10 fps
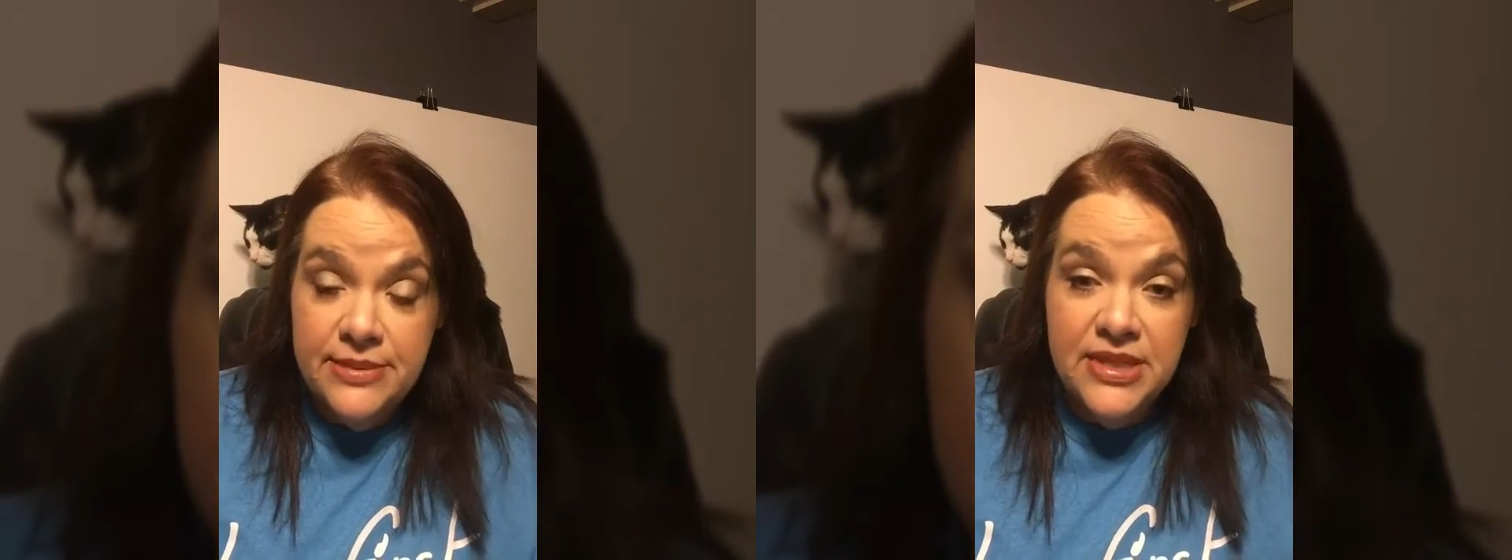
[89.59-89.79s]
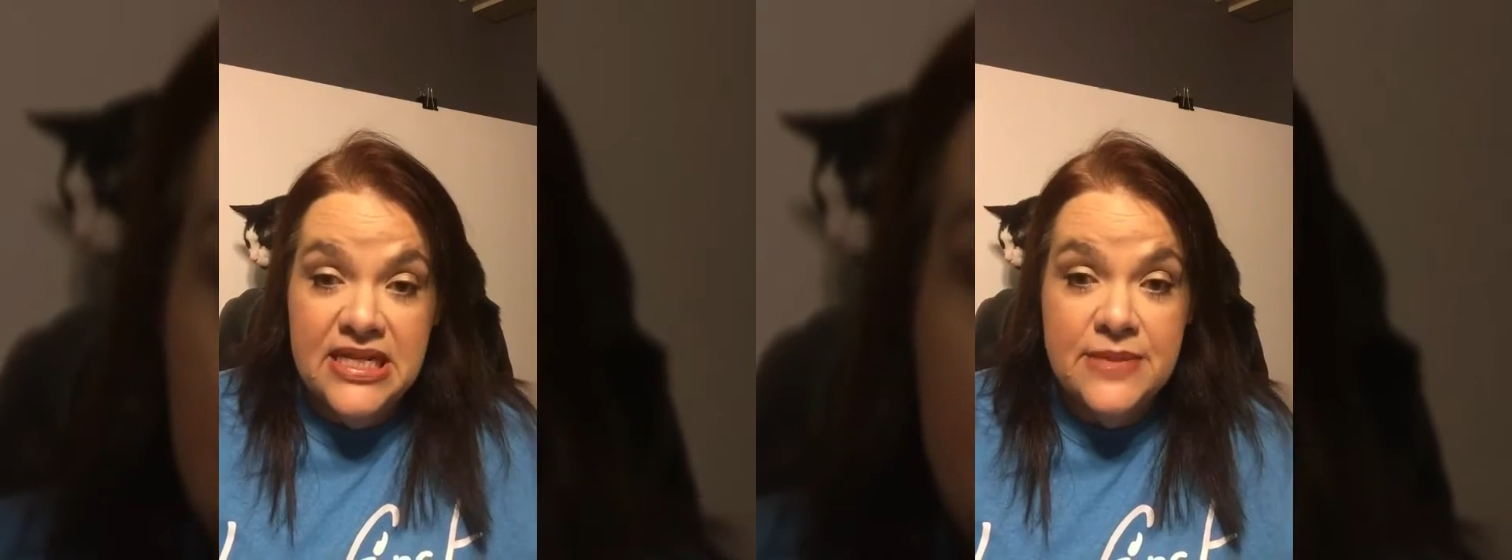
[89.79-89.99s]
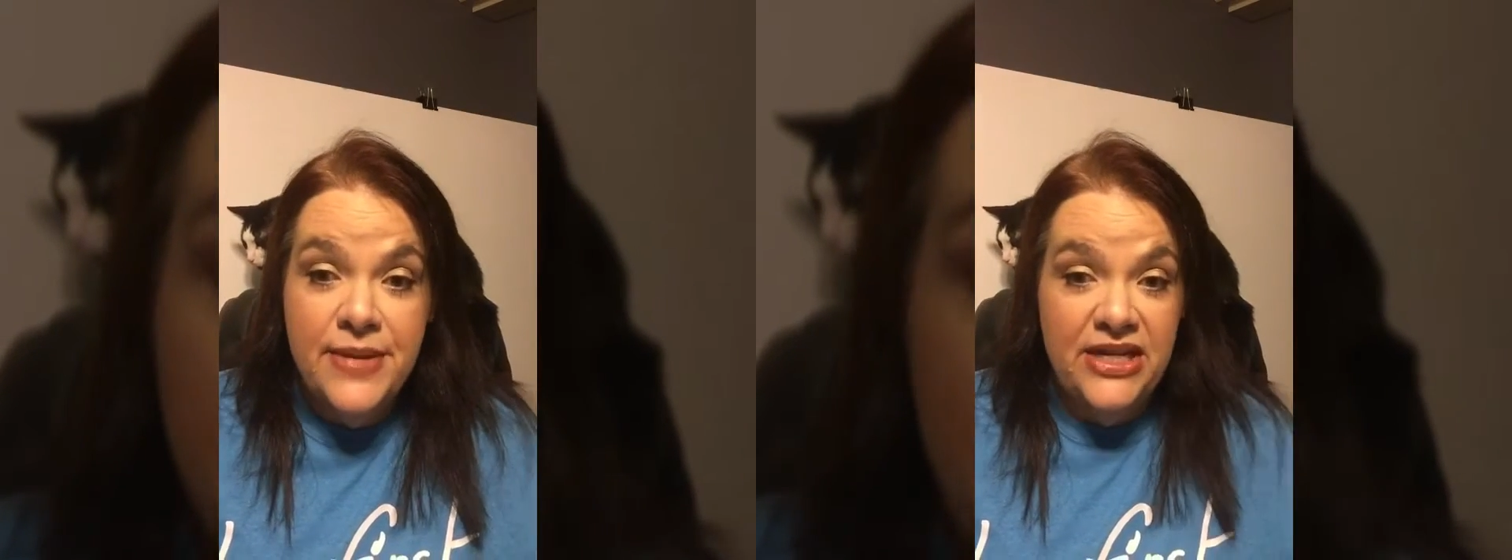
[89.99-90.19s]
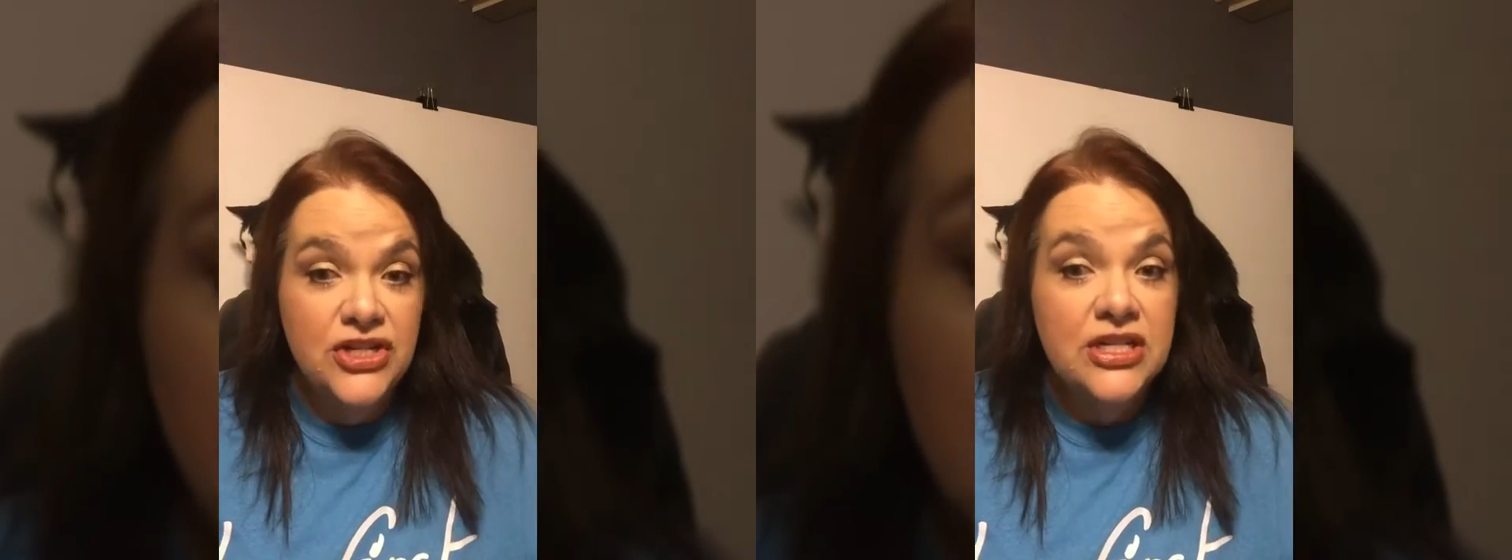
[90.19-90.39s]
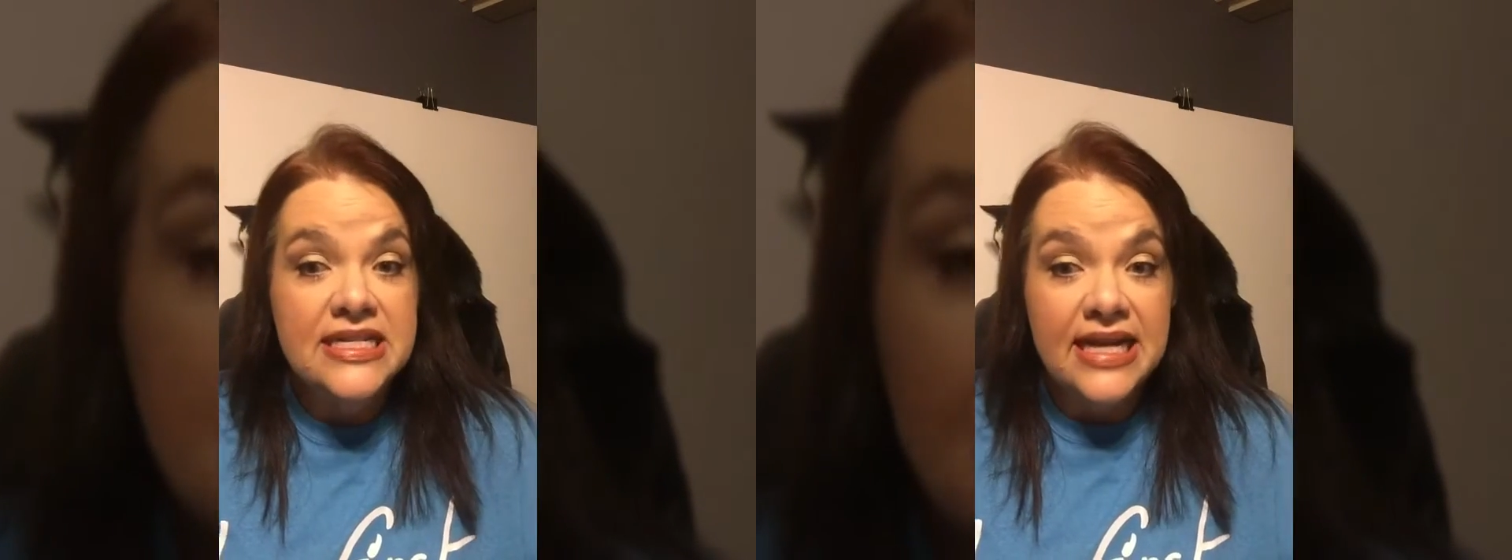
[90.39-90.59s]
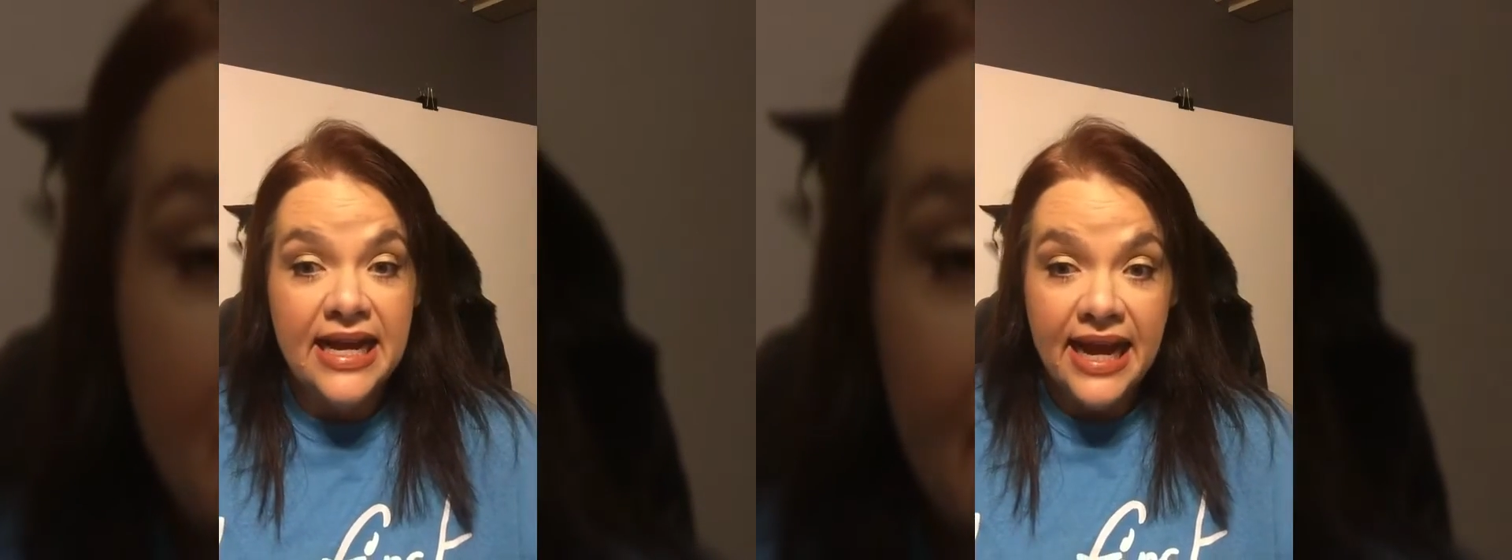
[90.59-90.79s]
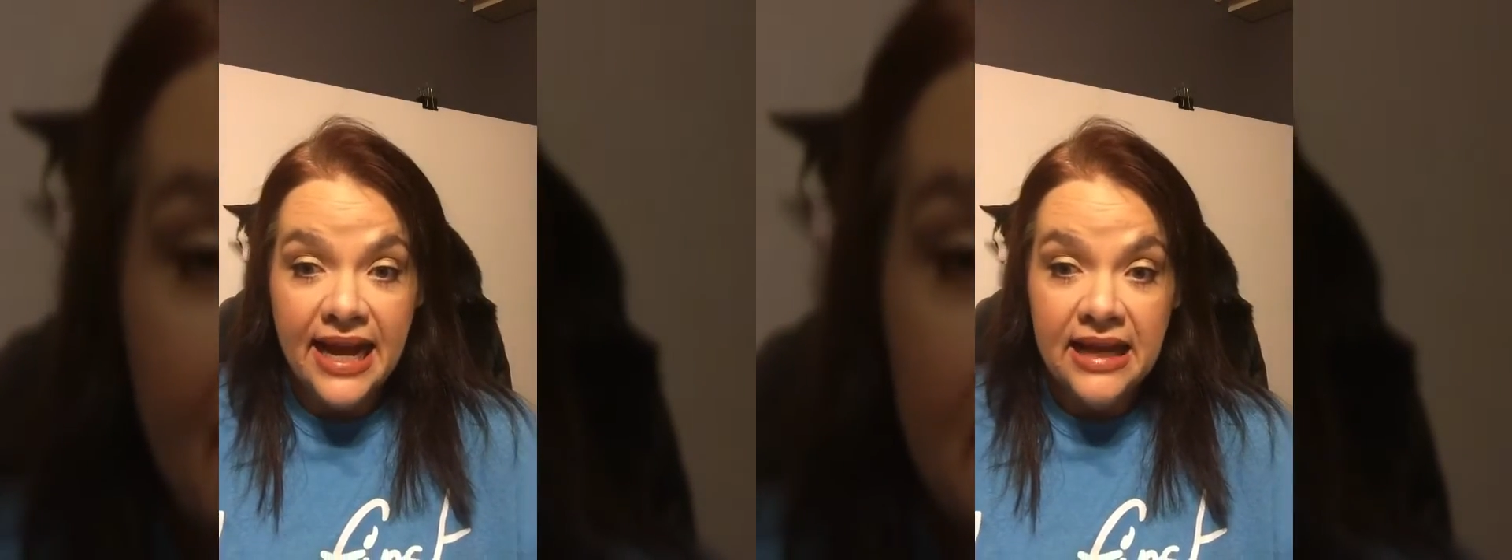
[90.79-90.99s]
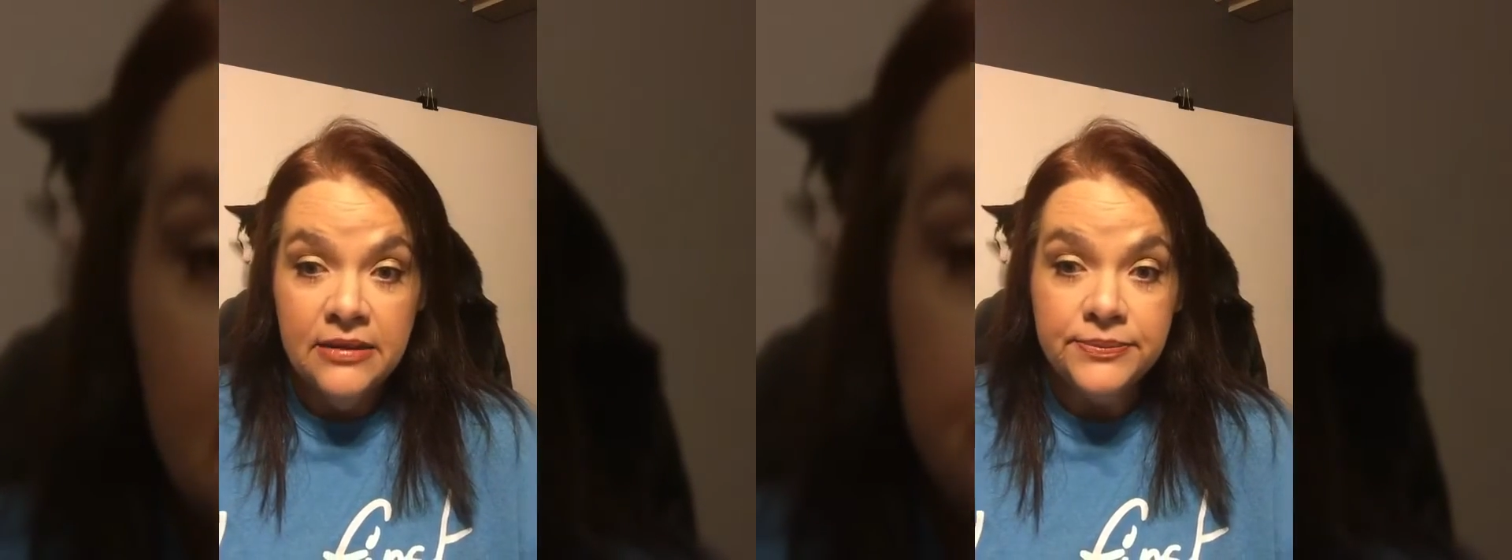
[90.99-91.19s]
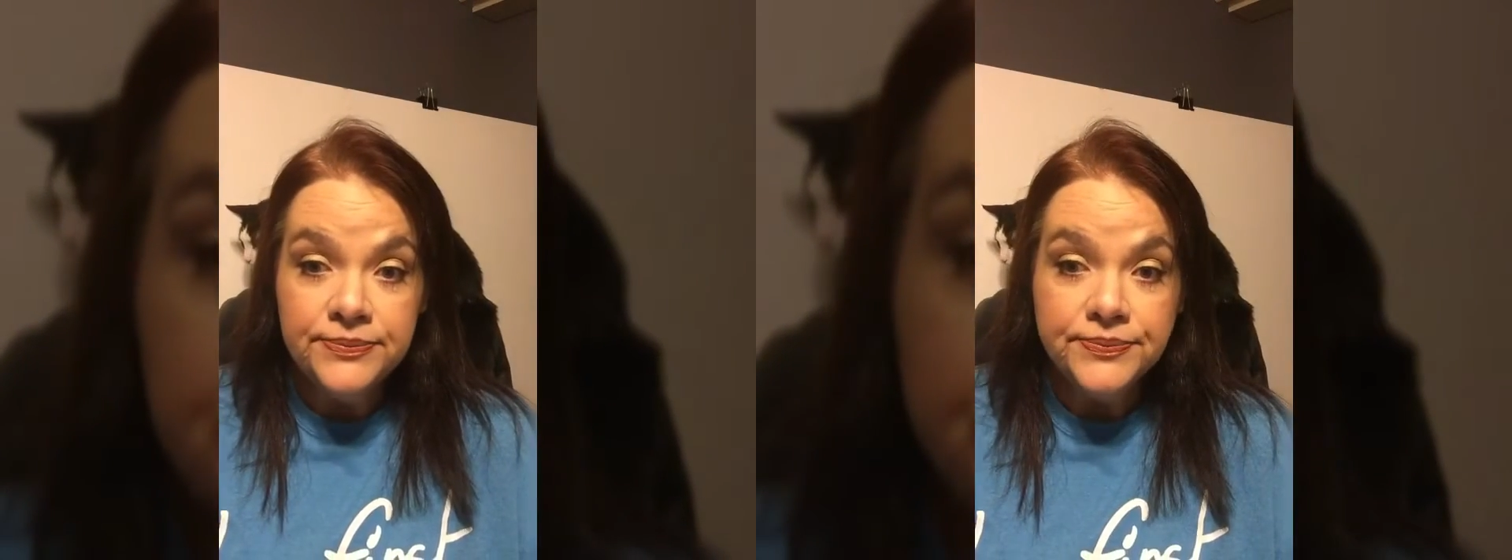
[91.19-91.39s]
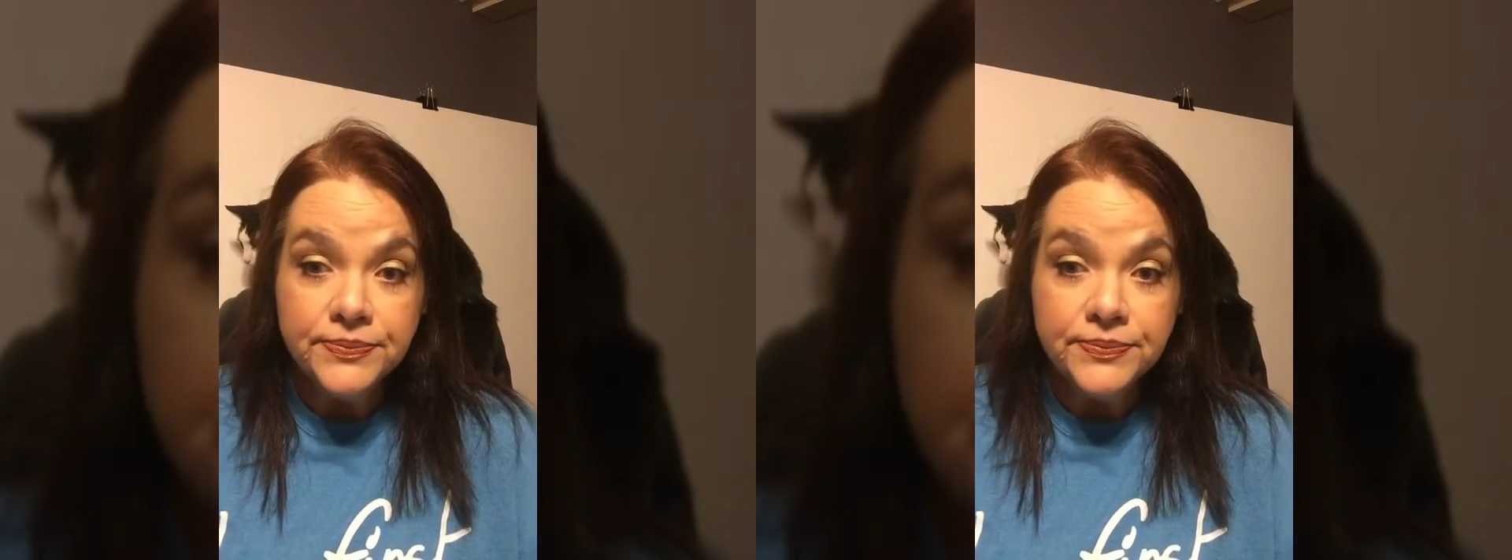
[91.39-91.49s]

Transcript: with something as major as I had,